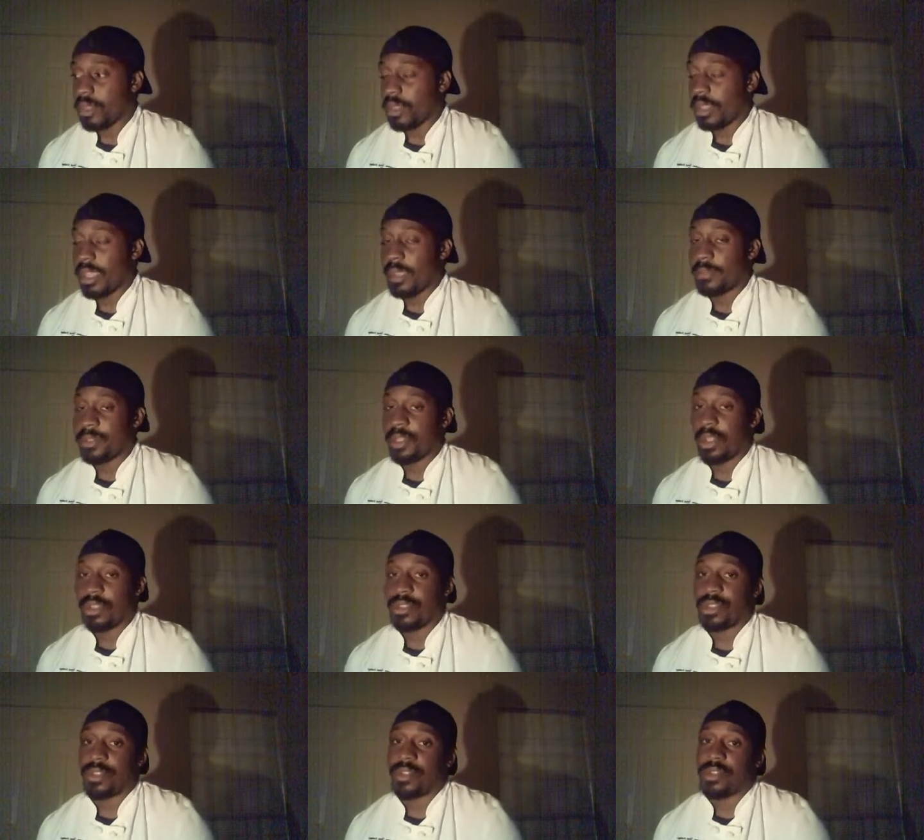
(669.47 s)
lamb
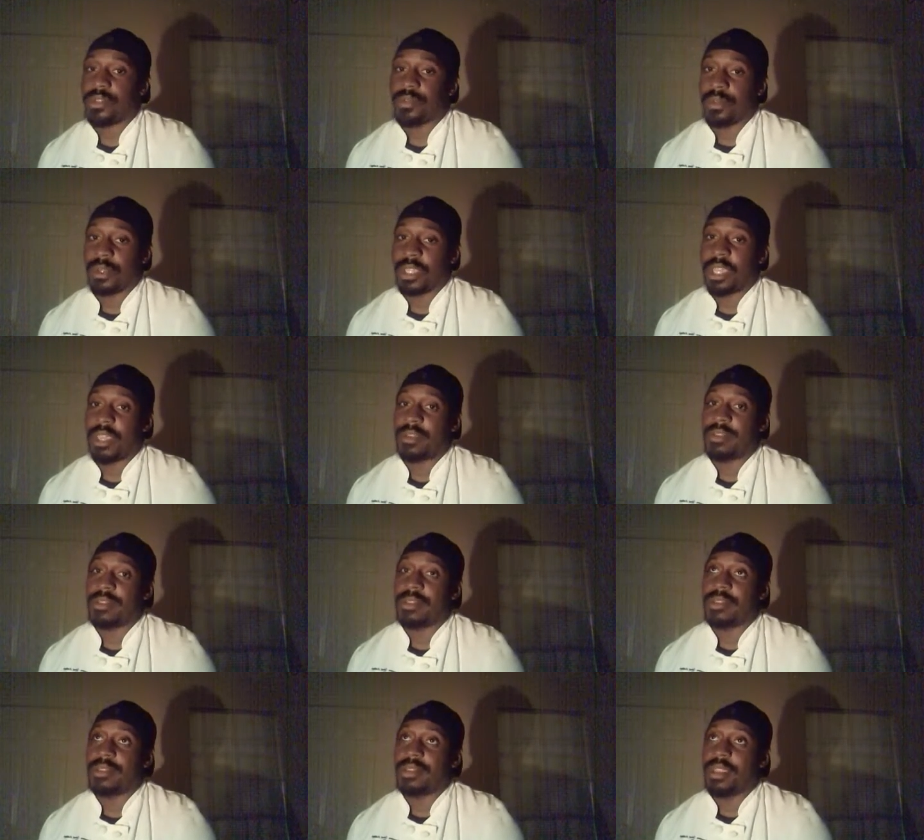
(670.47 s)
sausage,
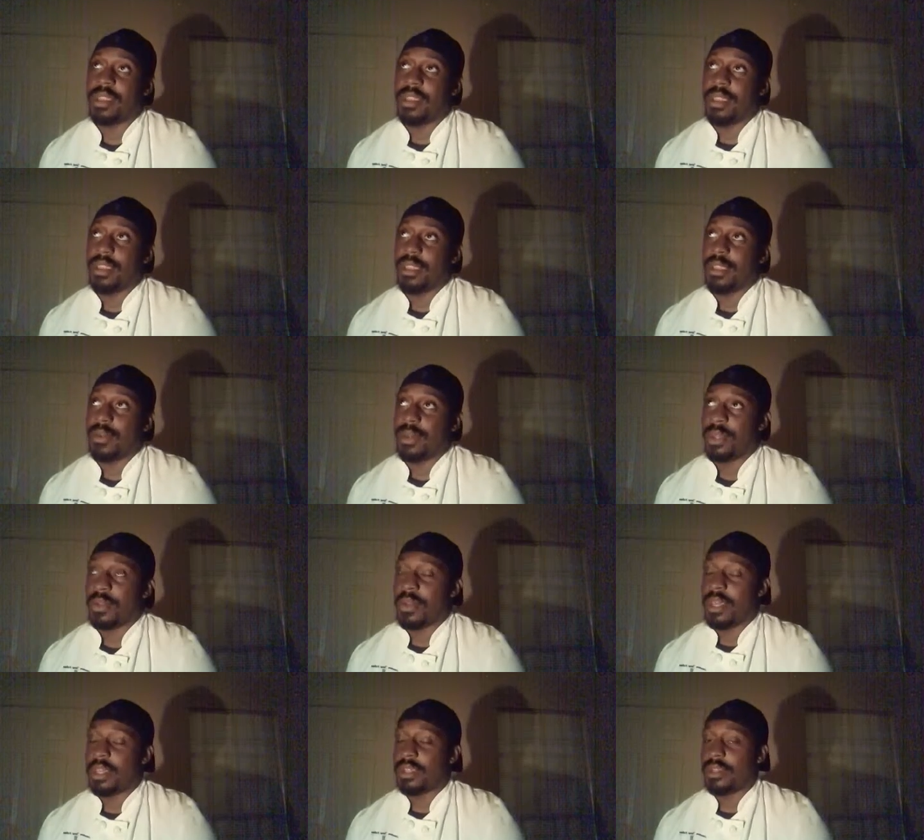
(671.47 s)
merguez, you want to
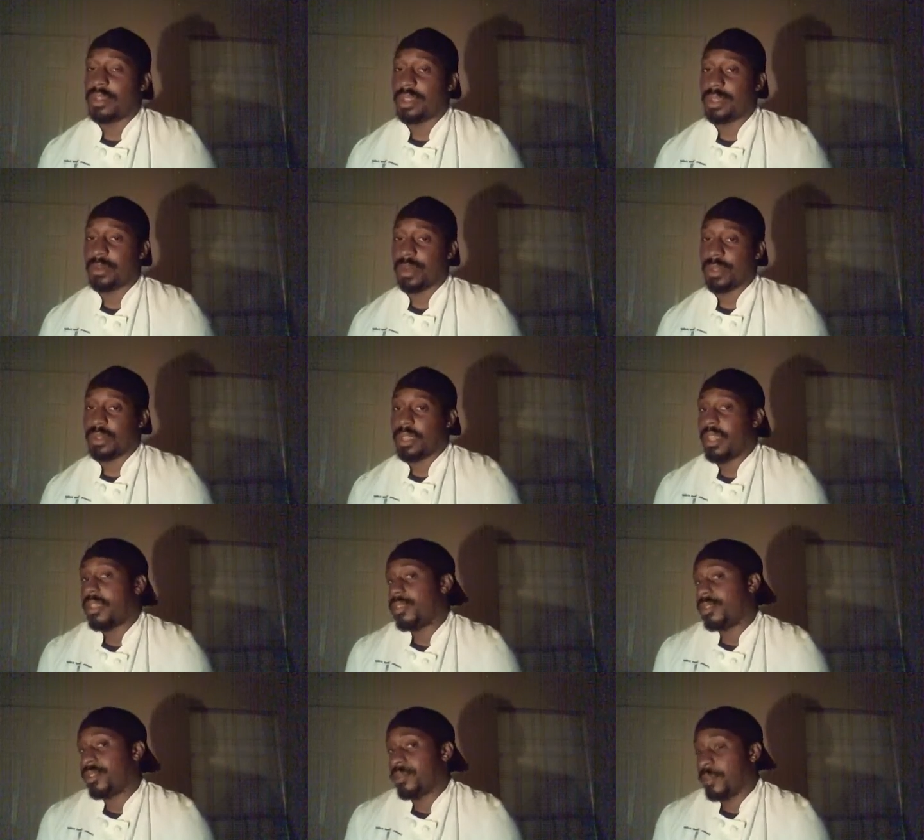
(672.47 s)
go ahead and cook it well
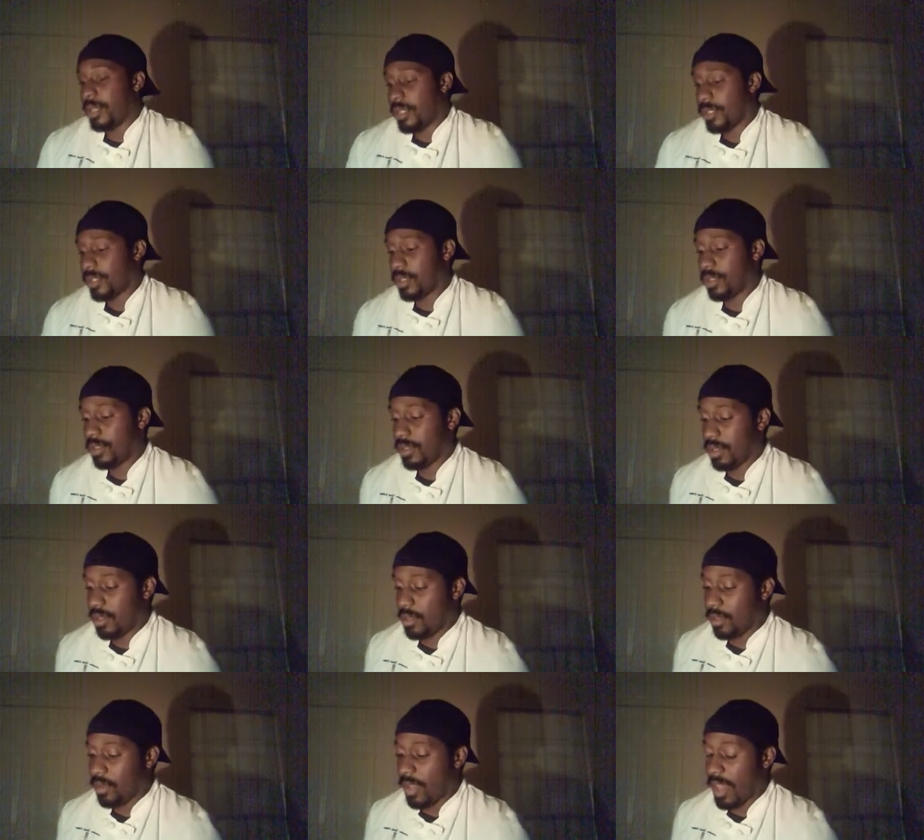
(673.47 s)
done just because
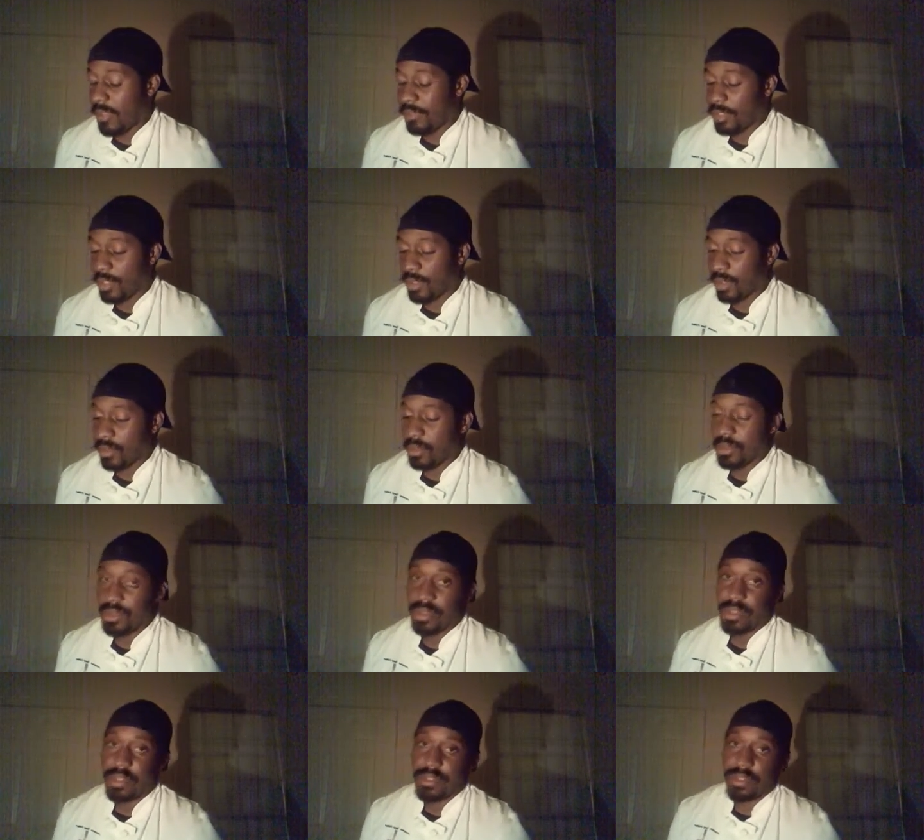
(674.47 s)
you have to,
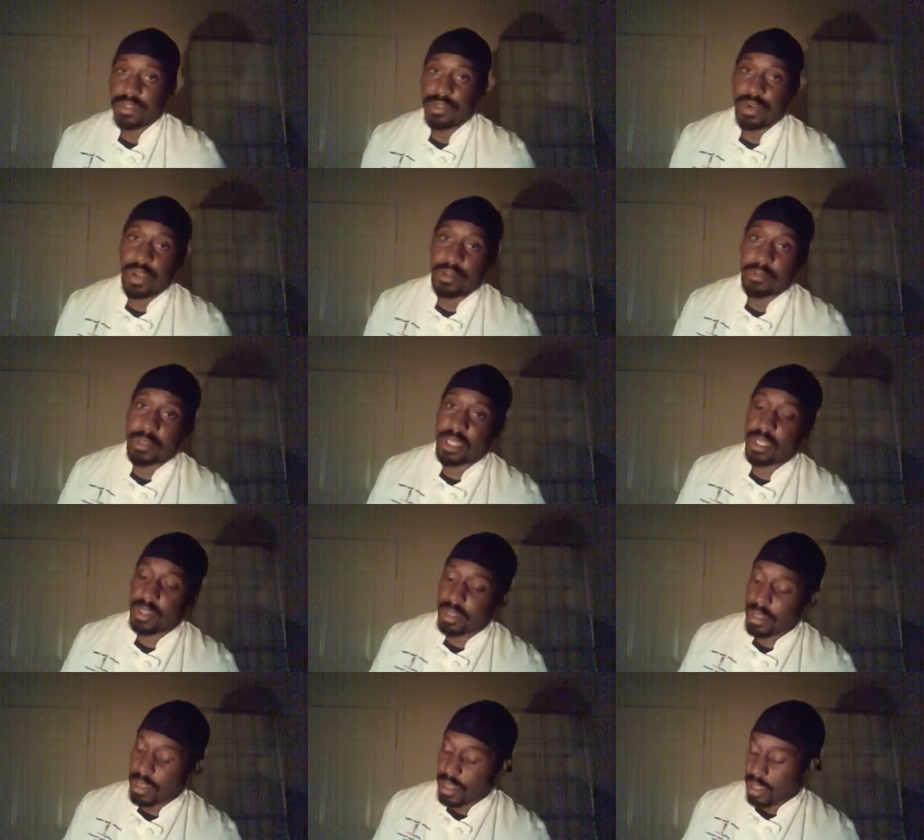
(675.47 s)
because it's ground meat.
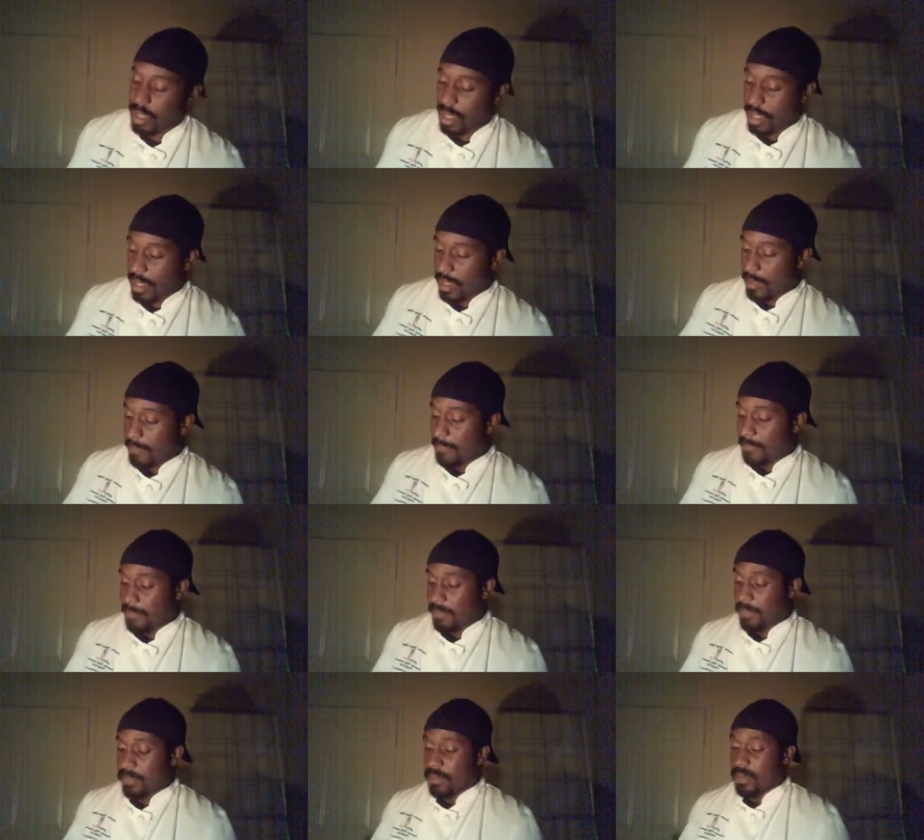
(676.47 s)

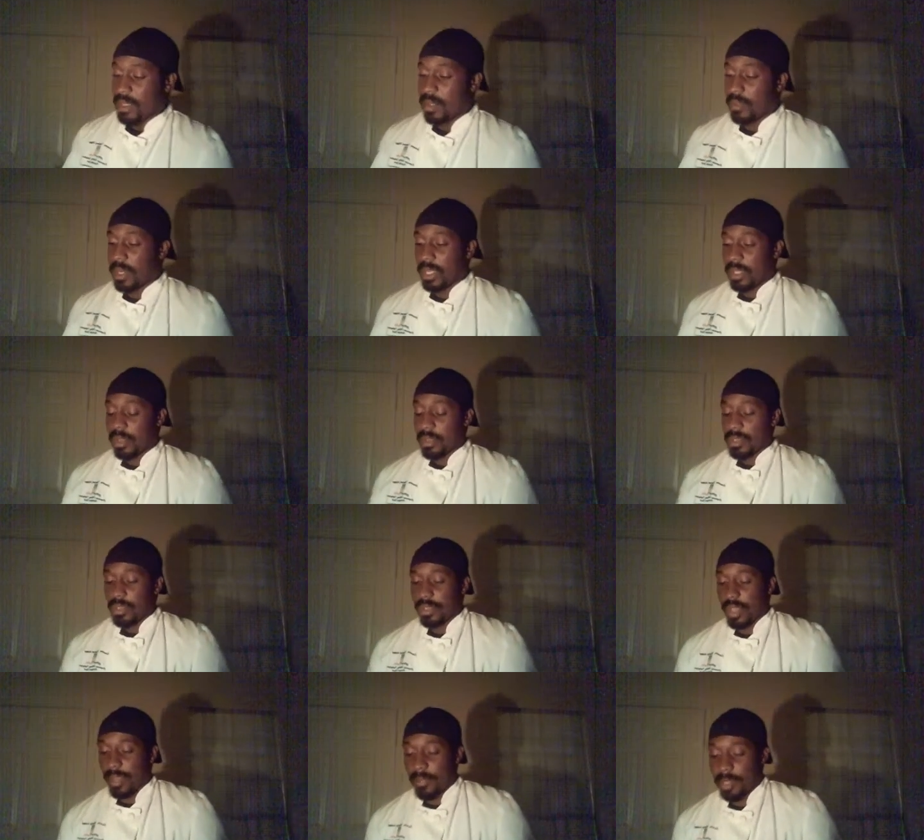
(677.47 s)
And when it goes
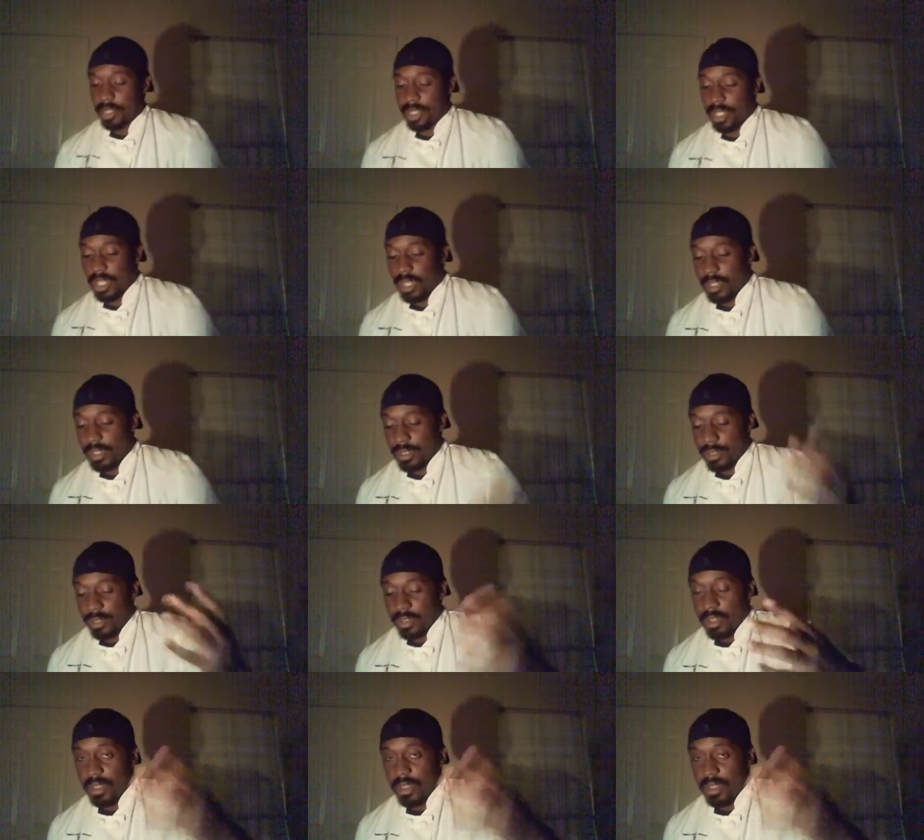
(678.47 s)
through that machine,